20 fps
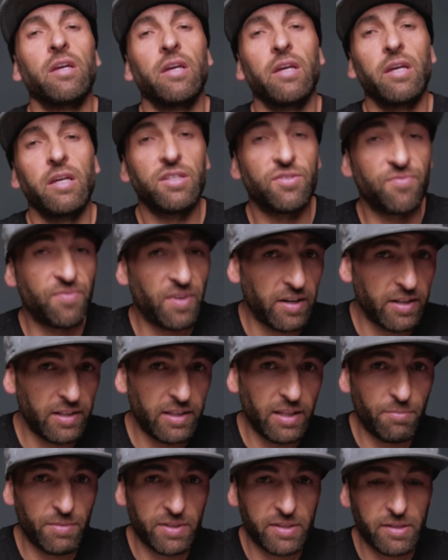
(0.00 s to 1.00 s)
it is very
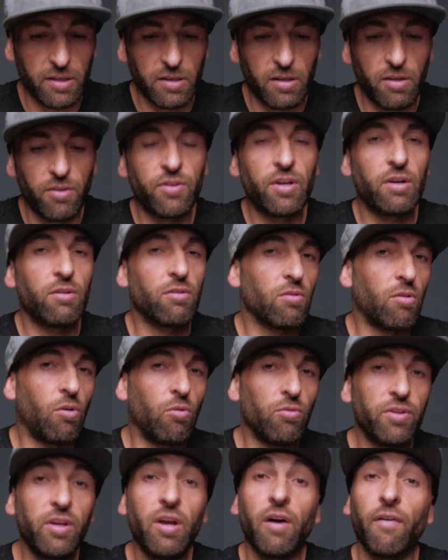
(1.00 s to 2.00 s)
limited. There are only a